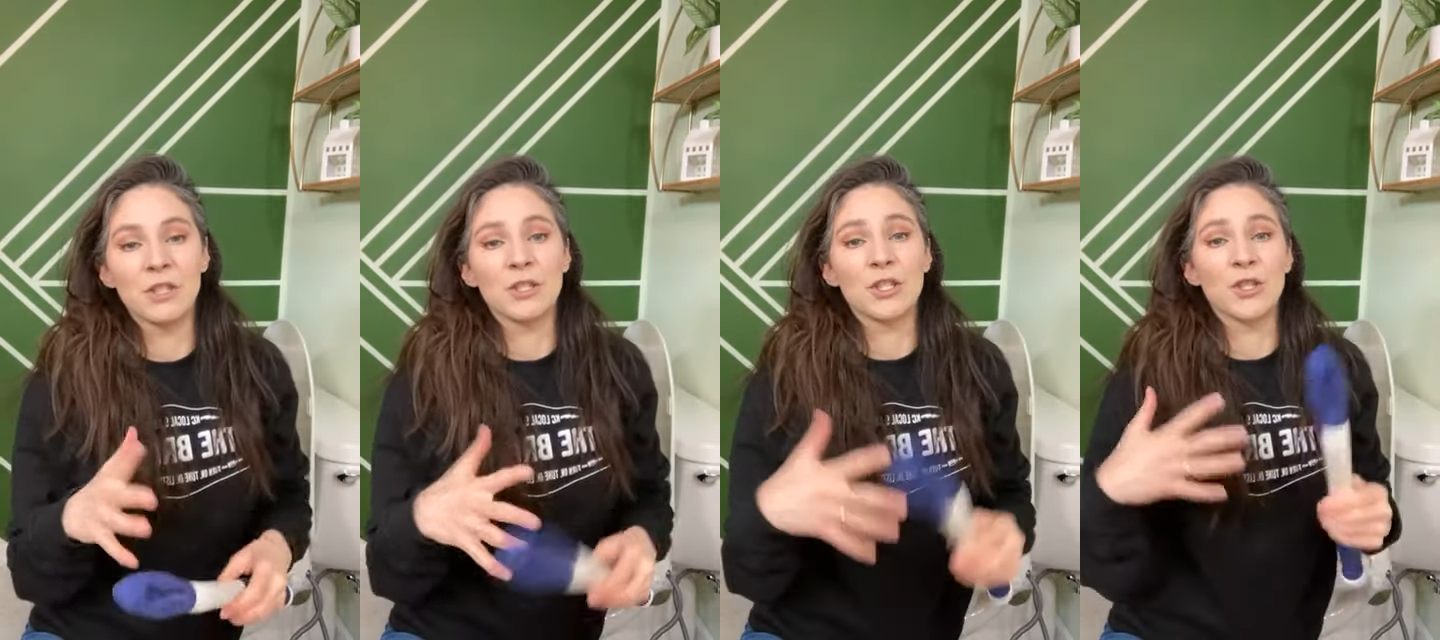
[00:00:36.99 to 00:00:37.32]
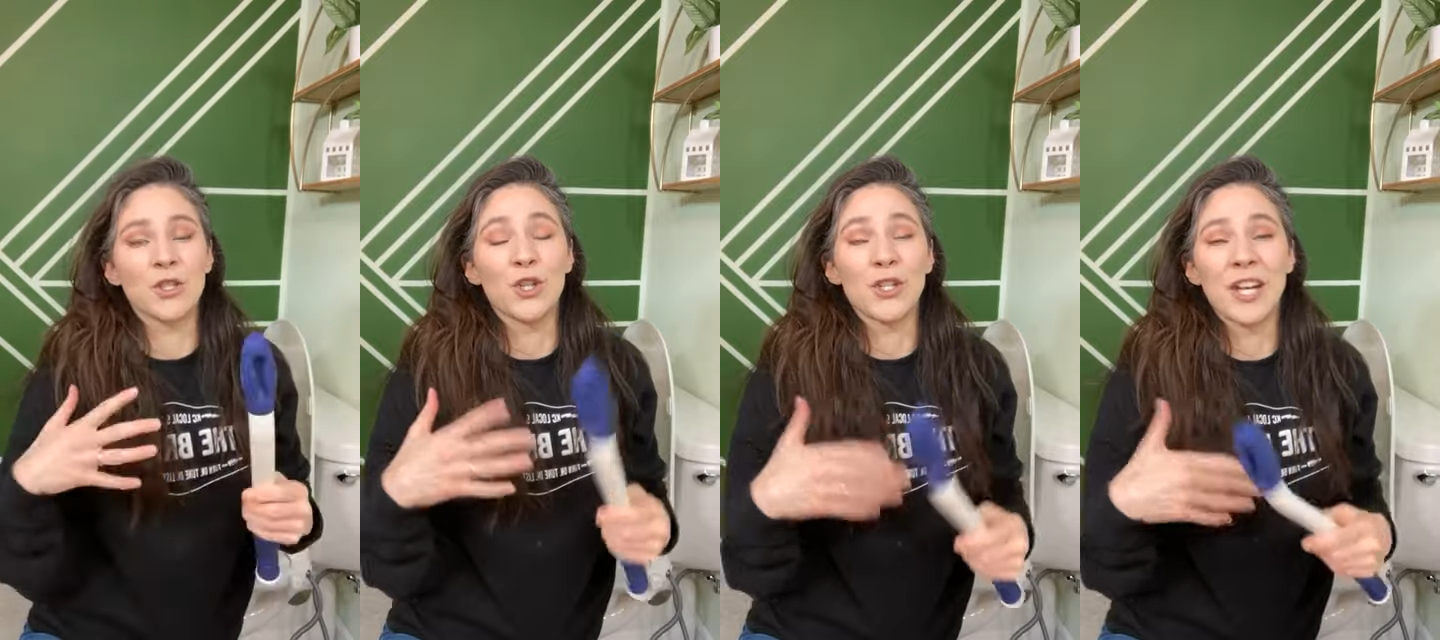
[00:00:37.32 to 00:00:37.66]
there's a
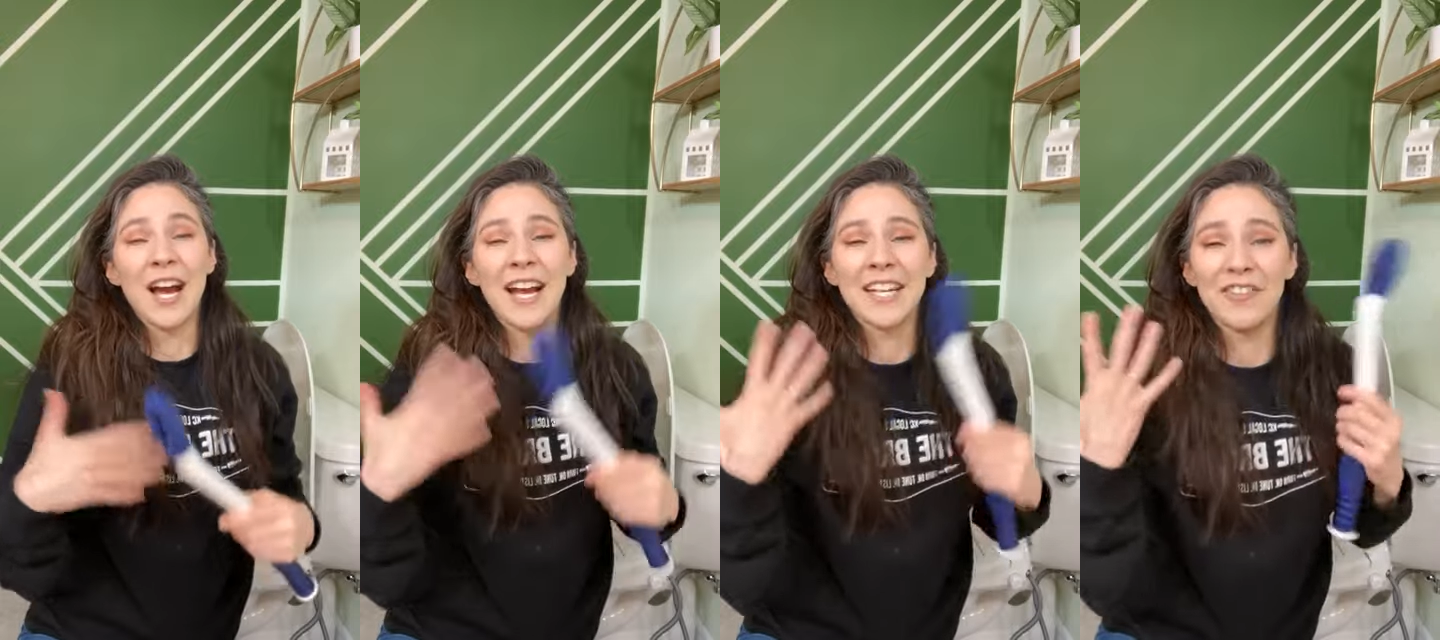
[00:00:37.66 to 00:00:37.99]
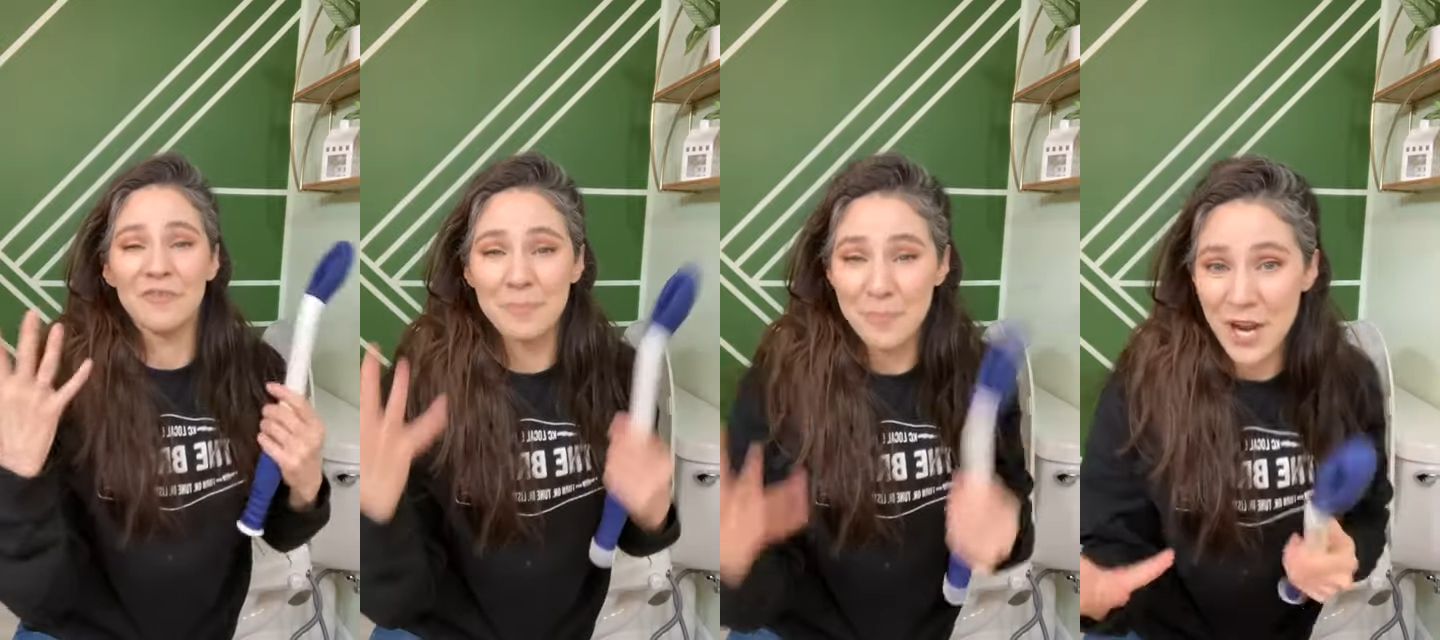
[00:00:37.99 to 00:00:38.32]
certain kind
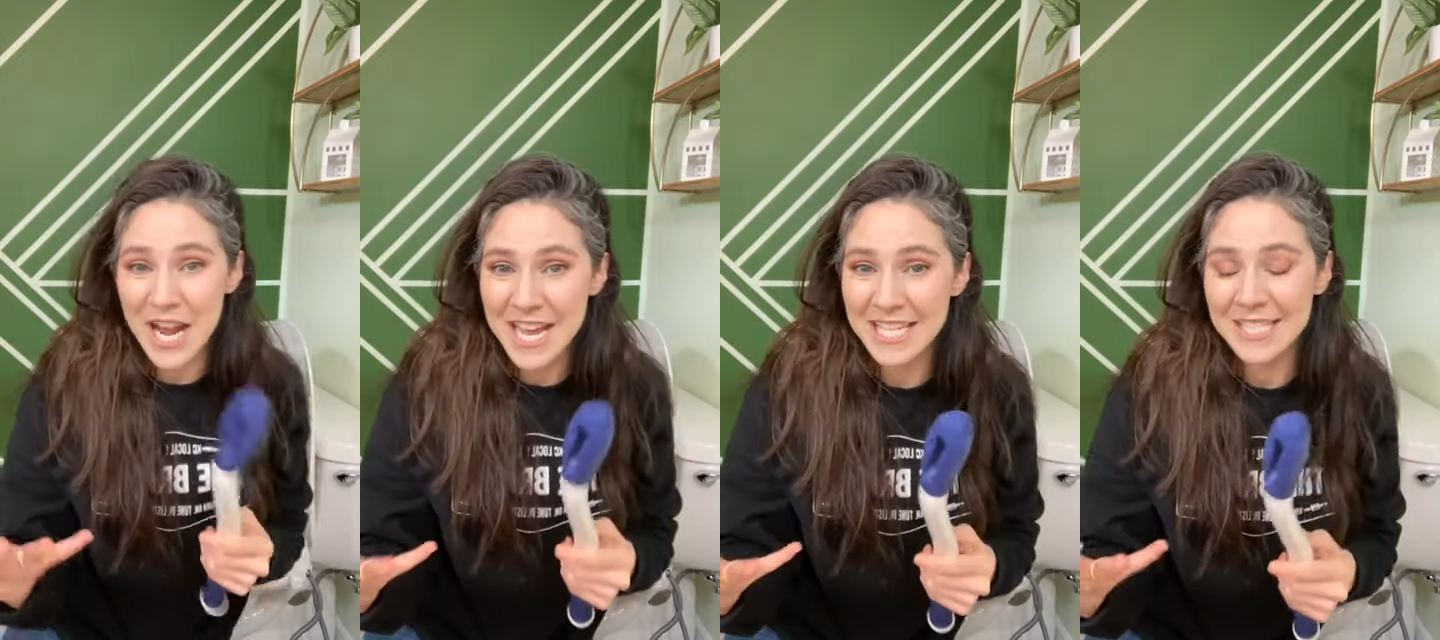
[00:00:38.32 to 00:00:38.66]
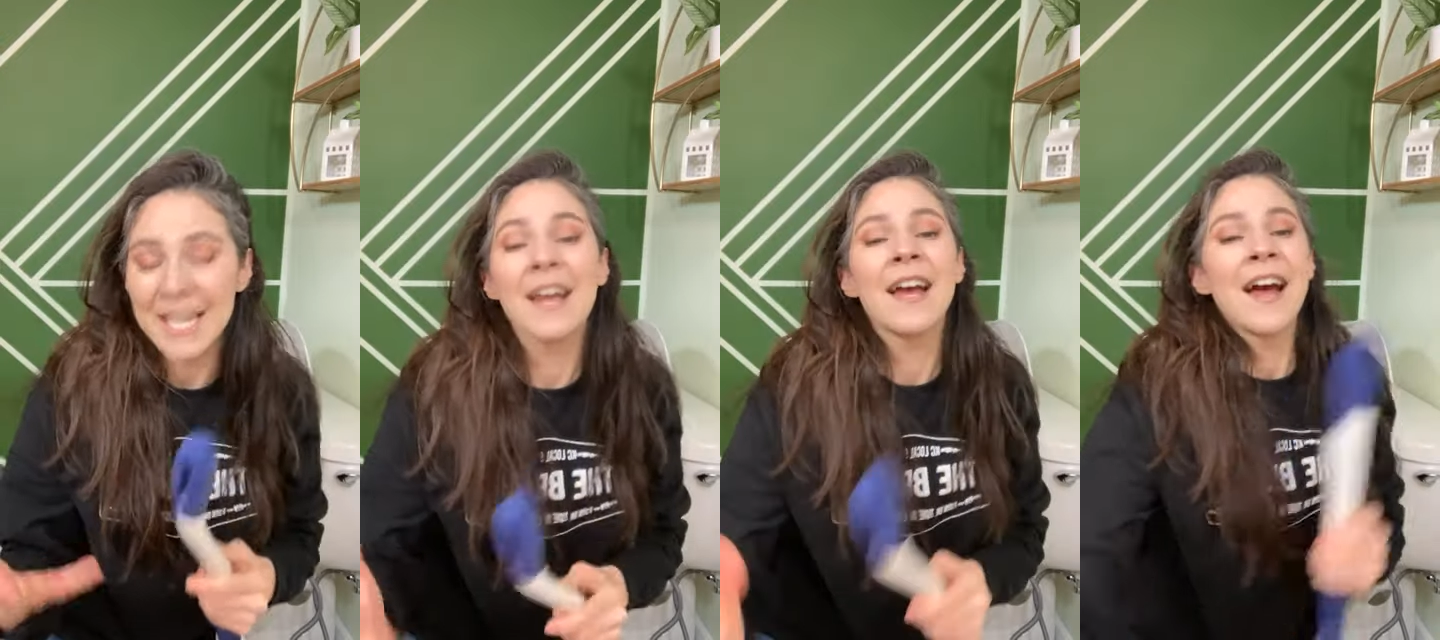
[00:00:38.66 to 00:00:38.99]
of
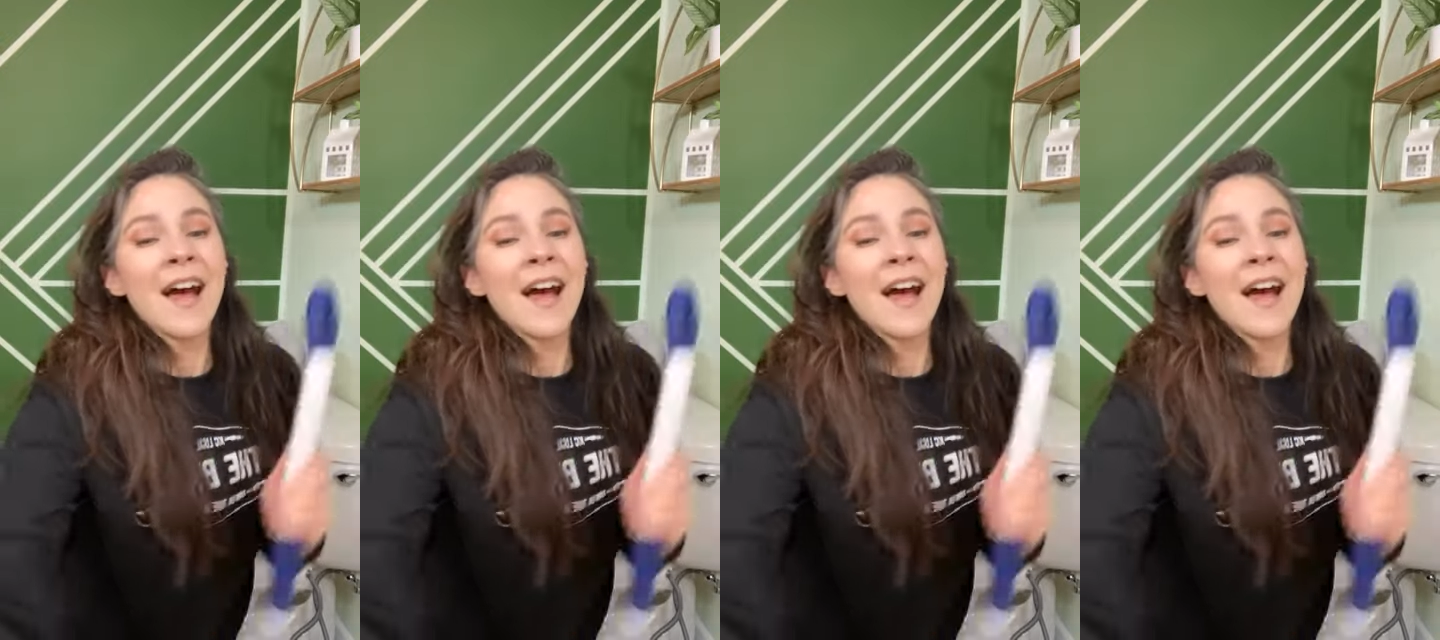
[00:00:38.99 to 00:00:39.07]
brand.